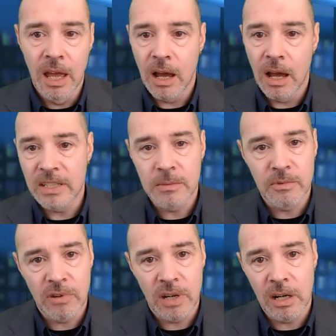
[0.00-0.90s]
I've had some
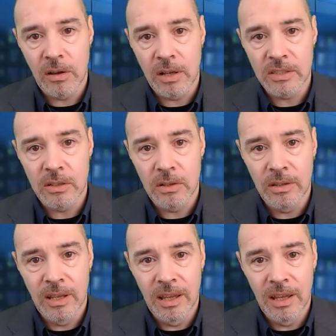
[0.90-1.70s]
great clients on,